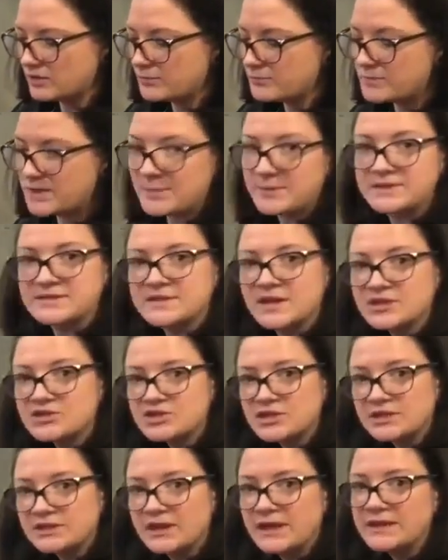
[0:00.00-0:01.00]
maybe
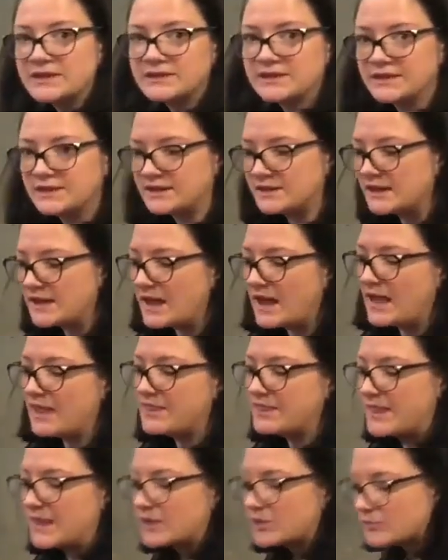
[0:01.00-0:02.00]
touching lightly,
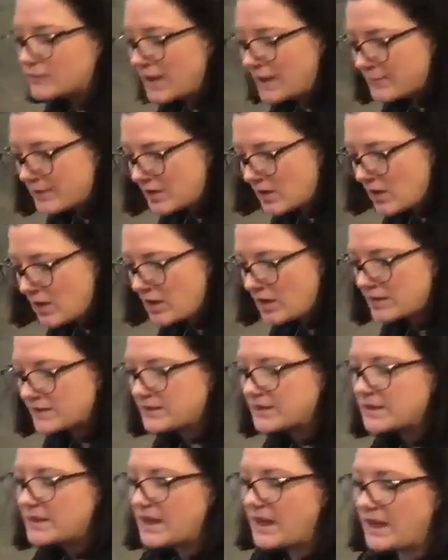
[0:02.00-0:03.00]
and then grabbing on,
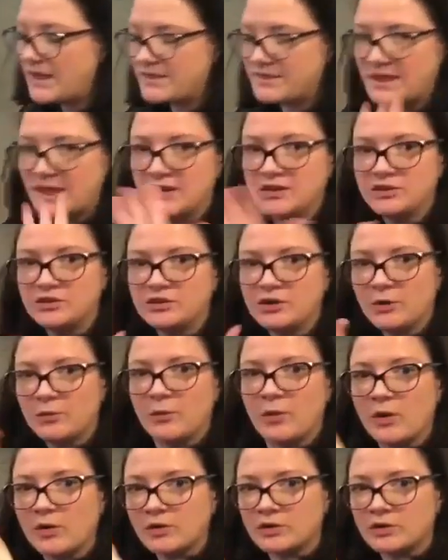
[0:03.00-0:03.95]
and then, you know,